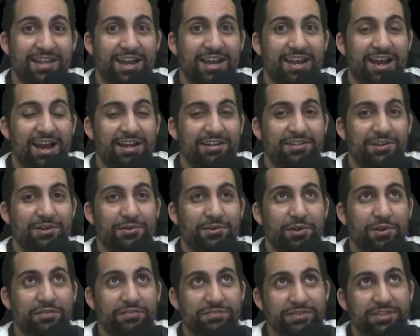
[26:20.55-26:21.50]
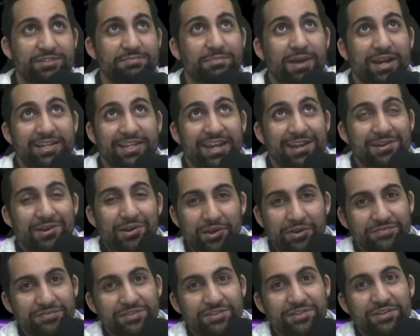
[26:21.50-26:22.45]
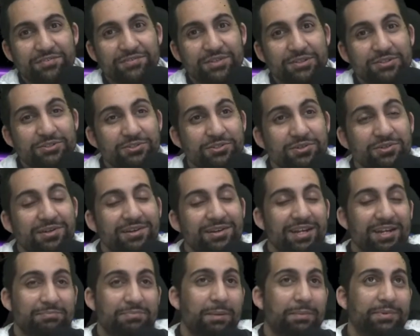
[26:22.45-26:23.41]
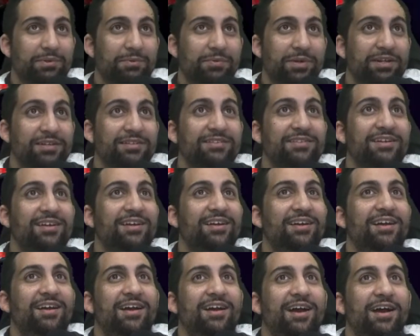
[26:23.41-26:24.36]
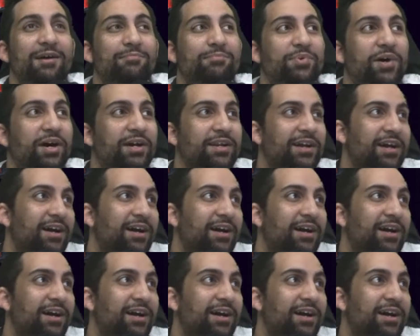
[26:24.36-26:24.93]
I don't know if this might get nerfed in the future. It probably will, but